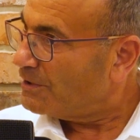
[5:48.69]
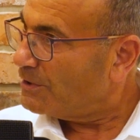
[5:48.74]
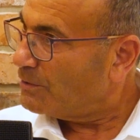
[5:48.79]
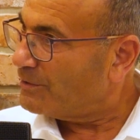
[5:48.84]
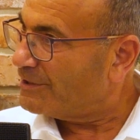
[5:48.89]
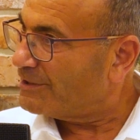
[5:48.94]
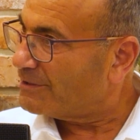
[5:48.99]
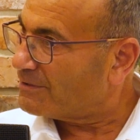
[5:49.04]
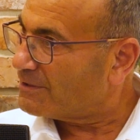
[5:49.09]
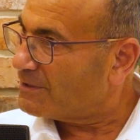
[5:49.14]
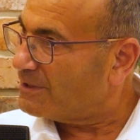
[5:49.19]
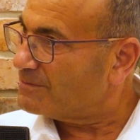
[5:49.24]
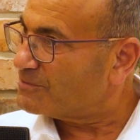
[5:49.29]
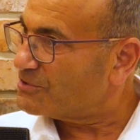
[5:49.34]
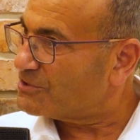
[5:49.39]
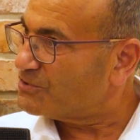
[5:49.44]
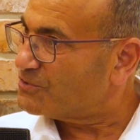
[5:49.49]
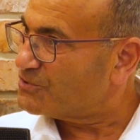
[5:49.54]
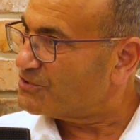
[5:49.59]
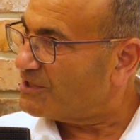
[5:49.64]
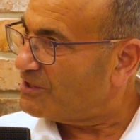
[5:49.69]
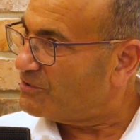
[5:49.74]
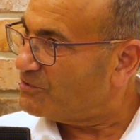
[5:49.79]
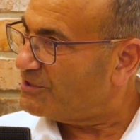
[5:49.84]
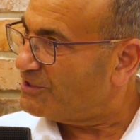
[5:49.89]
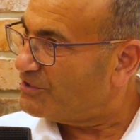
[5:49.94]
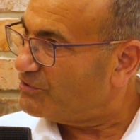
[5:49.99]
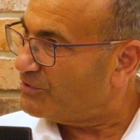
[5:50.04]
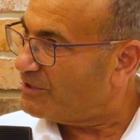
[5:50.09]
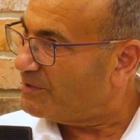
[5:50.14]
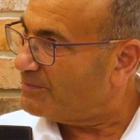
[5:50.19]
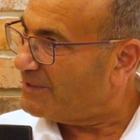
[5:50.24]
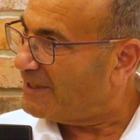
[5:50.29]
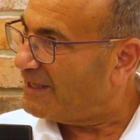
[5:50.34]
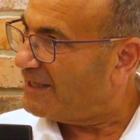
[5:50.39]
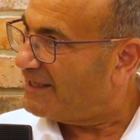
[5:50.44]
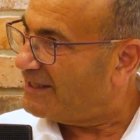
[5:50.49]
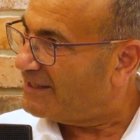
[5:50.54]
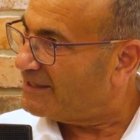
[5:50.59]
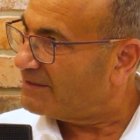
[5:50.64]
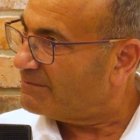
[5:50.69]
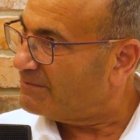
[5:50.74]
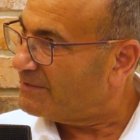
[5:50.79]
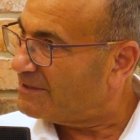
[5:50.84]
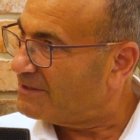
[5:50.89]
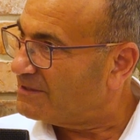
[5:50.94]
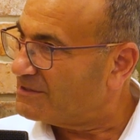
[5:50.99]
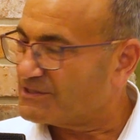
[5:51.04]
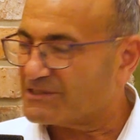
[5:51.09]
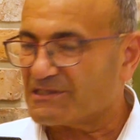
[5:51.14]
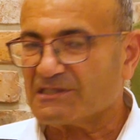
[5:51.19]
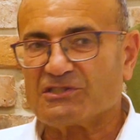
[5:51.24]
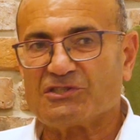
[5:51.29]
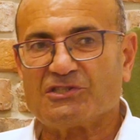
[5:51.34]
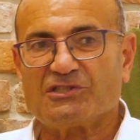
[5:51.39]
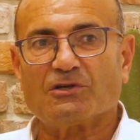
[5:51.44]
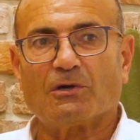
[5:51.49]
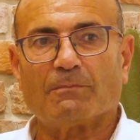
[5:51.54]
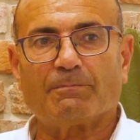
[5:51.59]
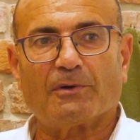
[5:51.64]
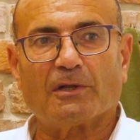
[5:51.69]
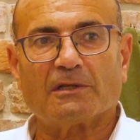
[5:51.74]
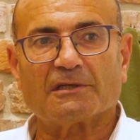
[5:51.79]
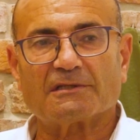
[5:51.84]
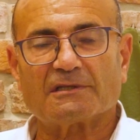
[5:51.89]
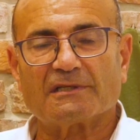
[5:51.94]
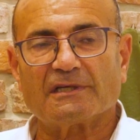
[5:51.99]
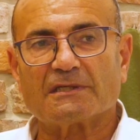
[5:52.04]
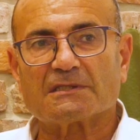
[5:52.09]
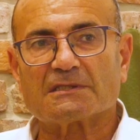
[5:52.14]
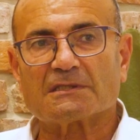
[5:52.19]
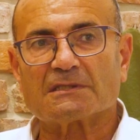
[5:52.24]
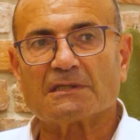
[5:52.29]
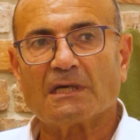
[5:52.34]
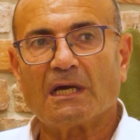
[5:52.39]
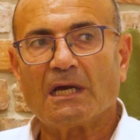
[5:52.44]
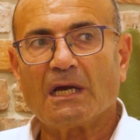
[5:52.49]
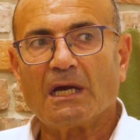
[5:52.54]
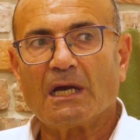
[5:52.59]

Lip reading: when it comes to Saudi Arabia and Middle Eastern geopolitics,